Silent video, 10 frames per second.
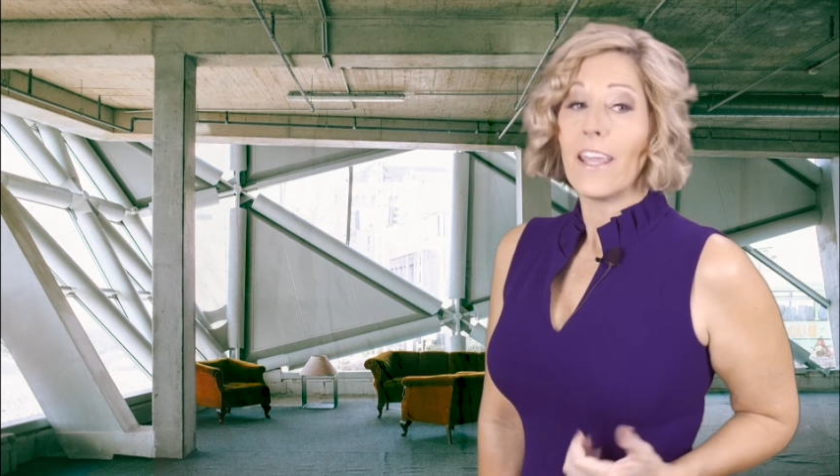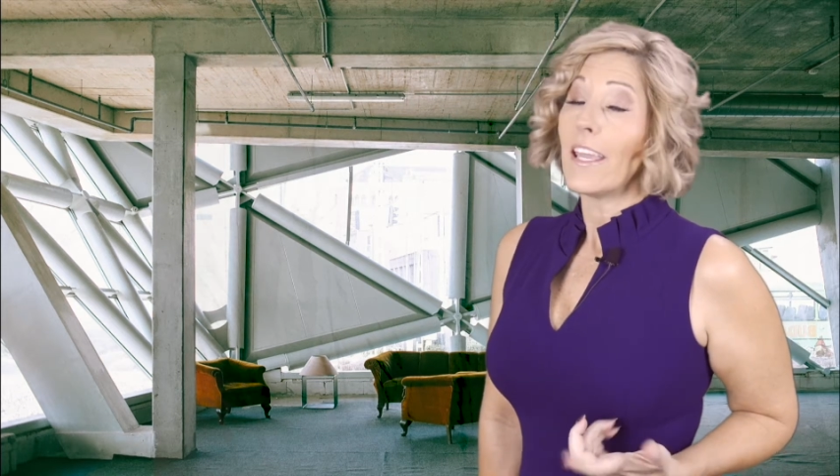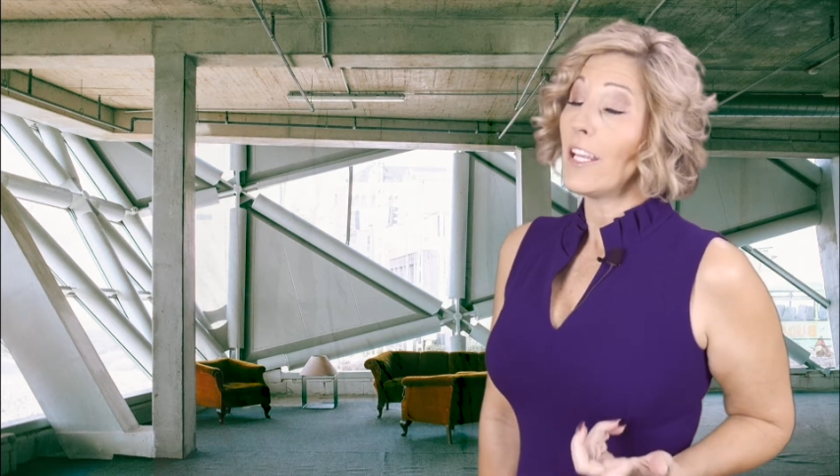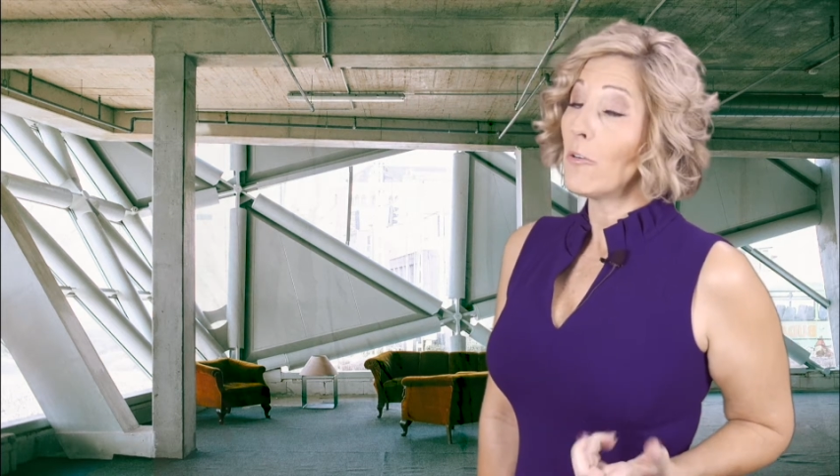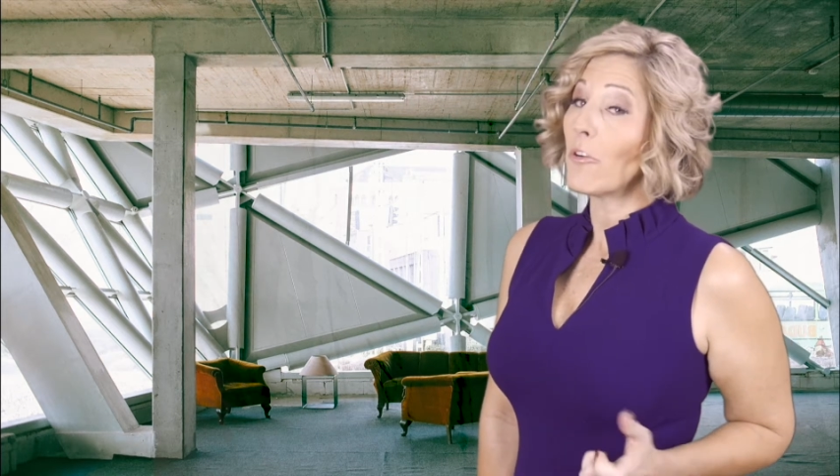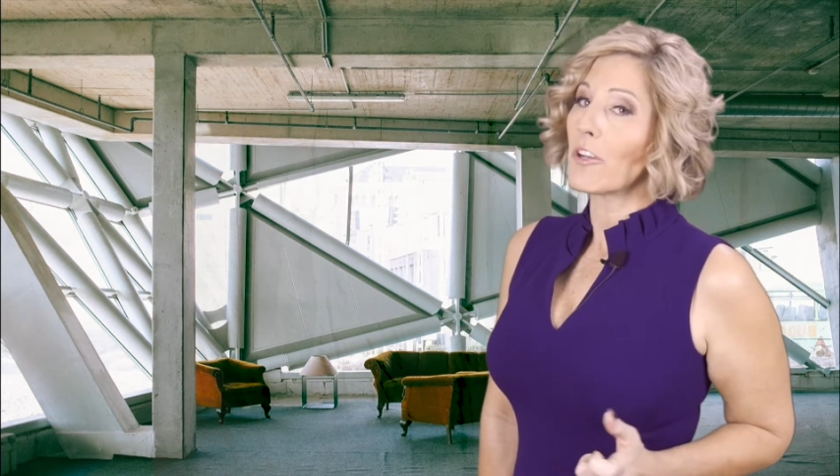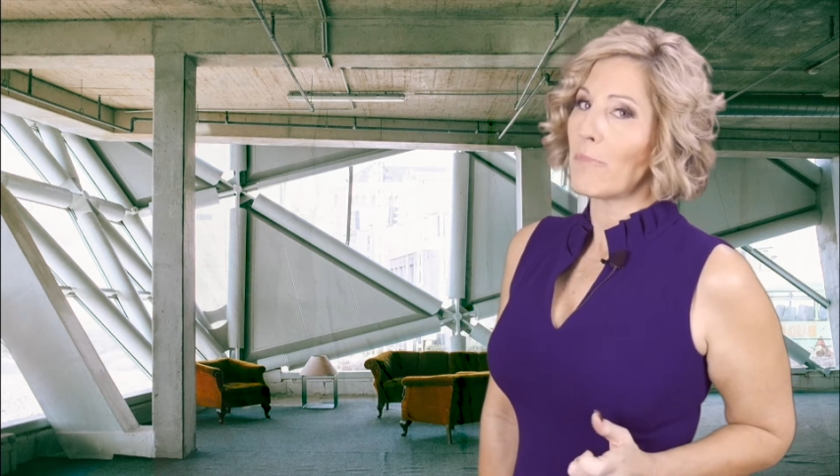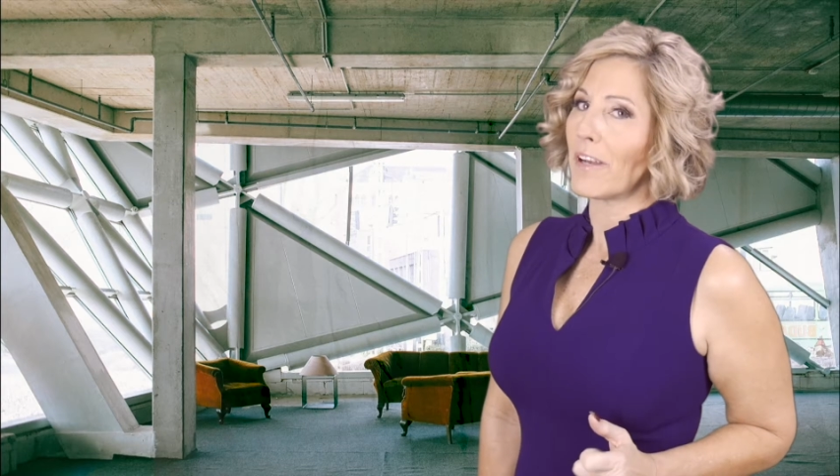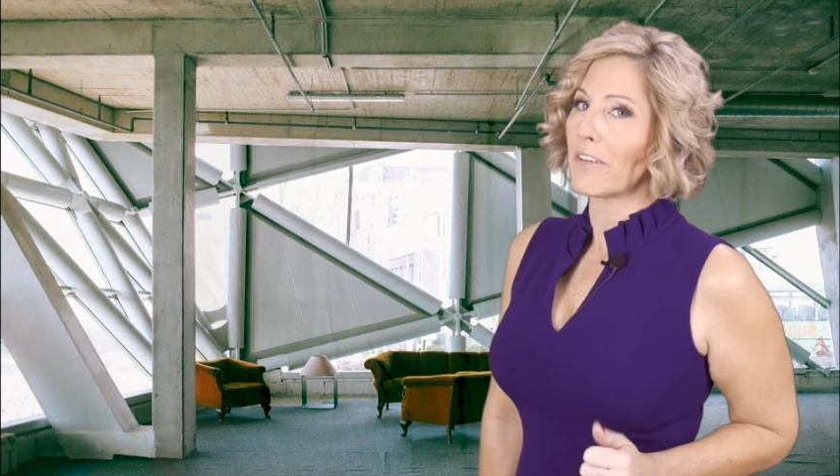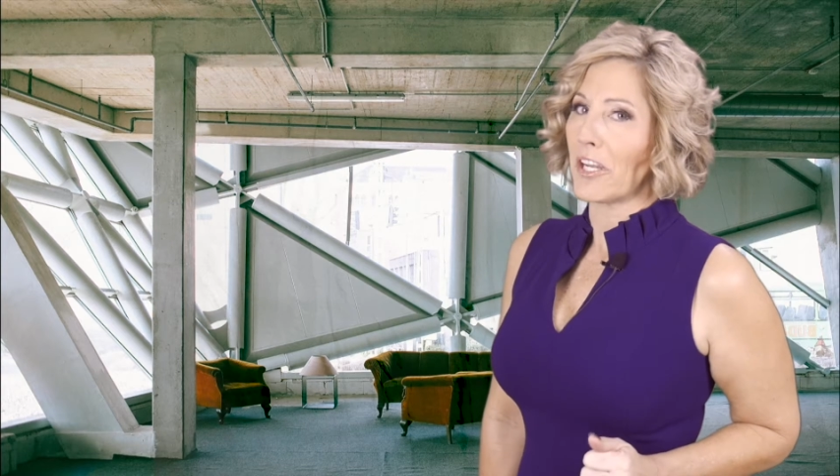in order to
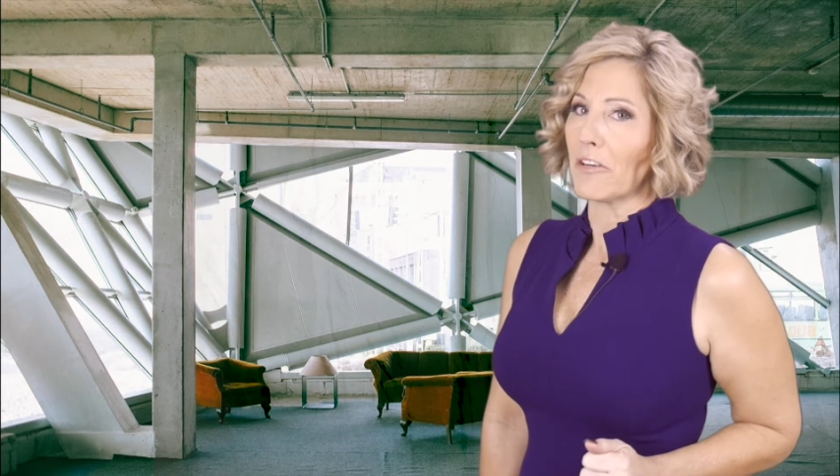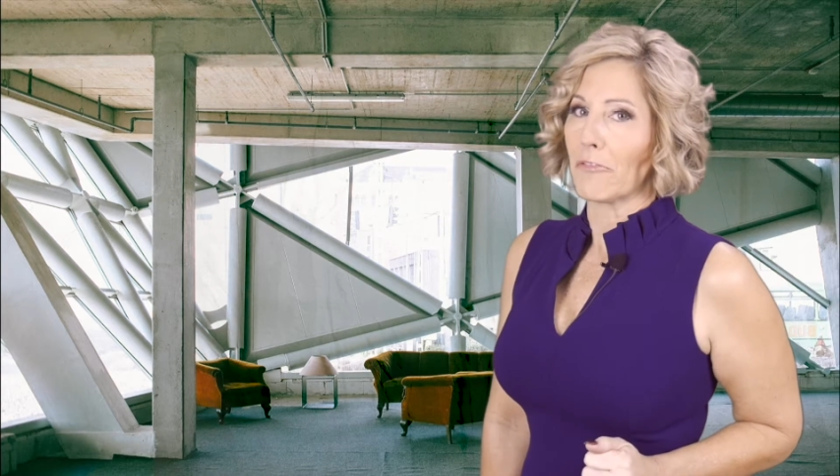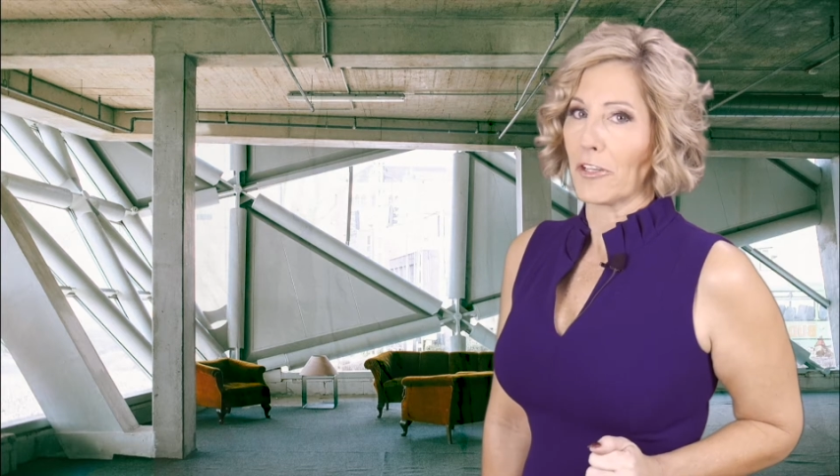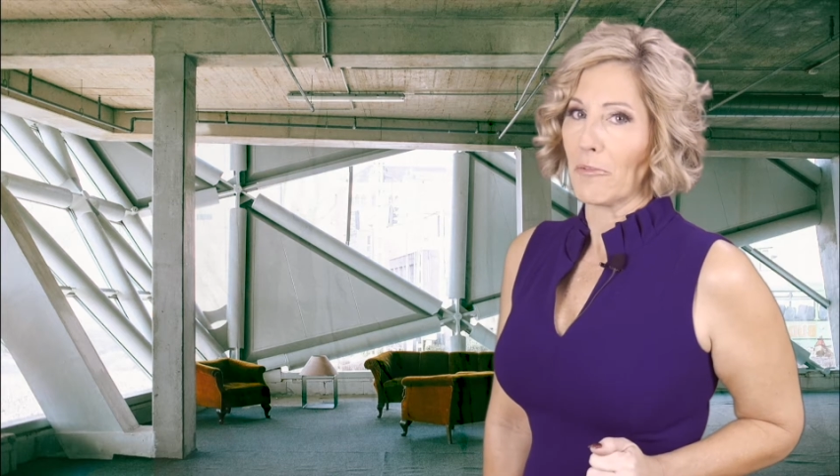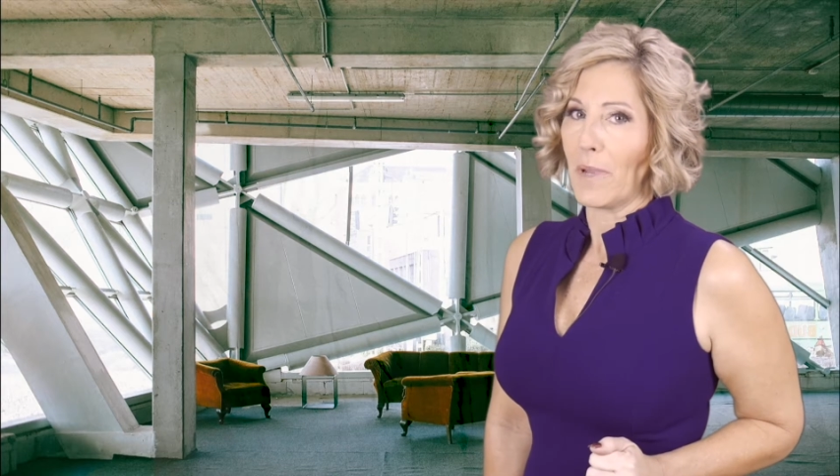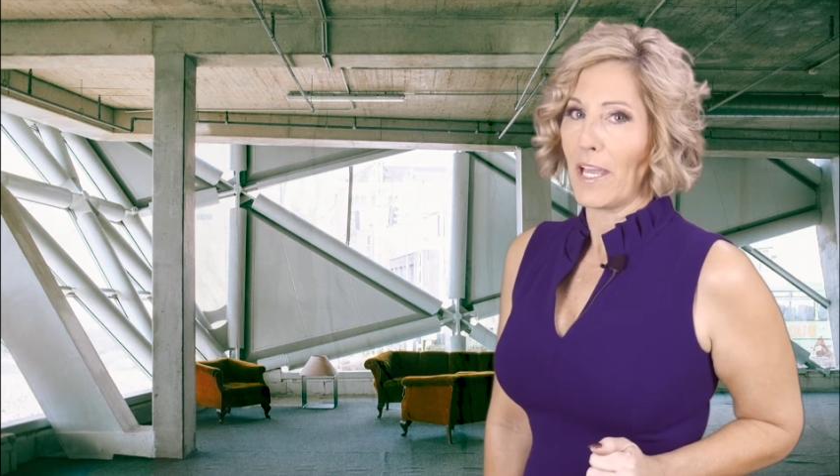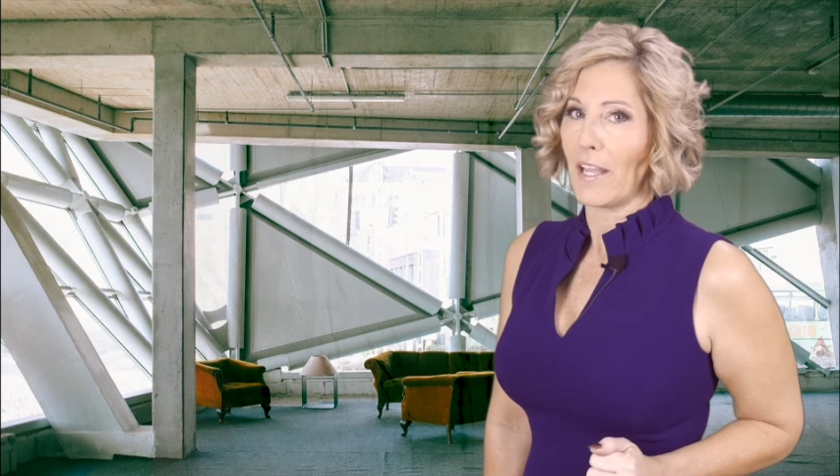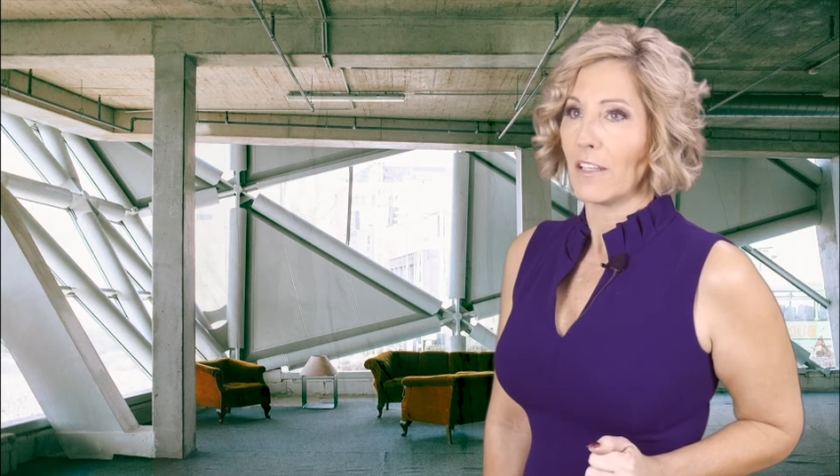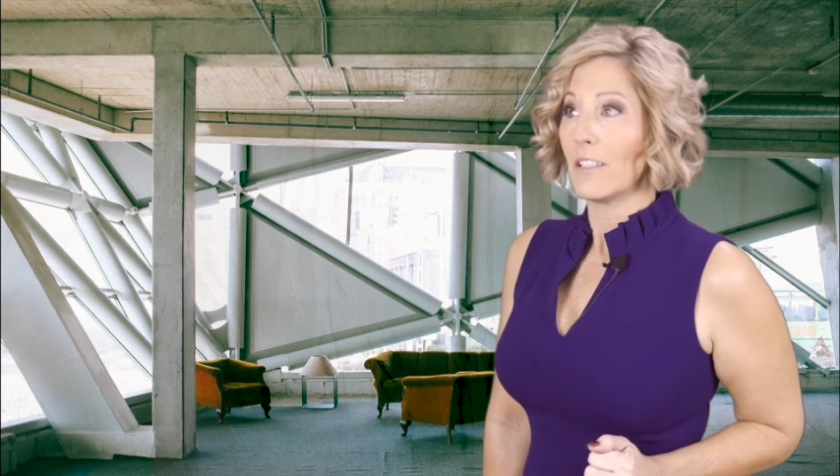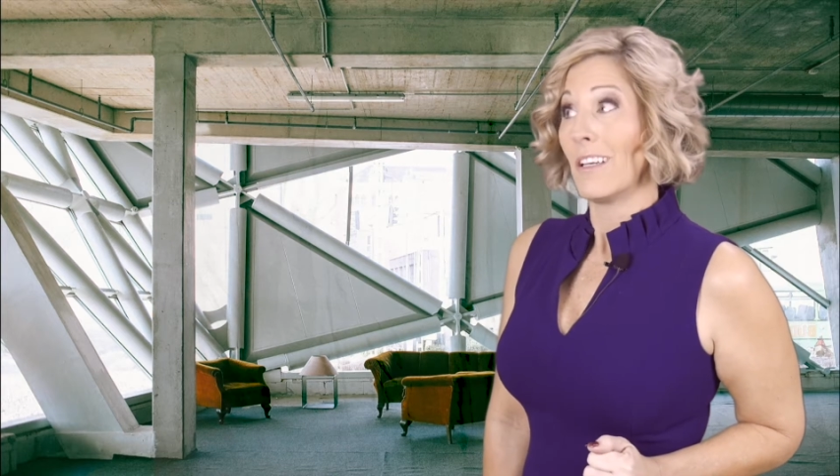better care for your
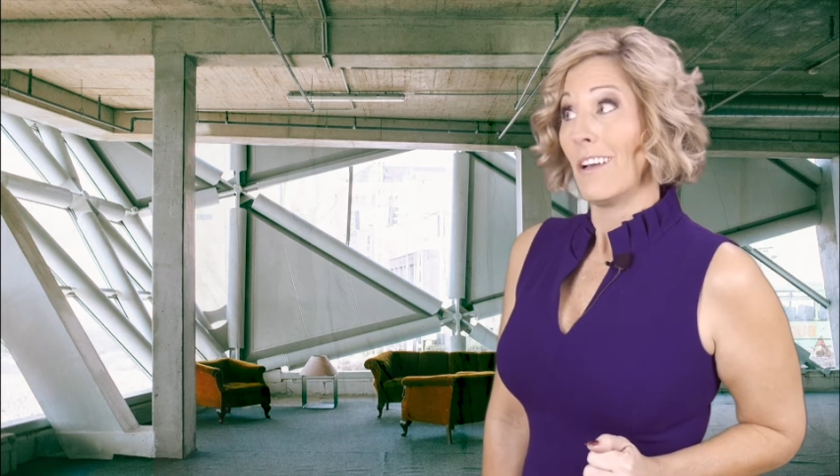pet,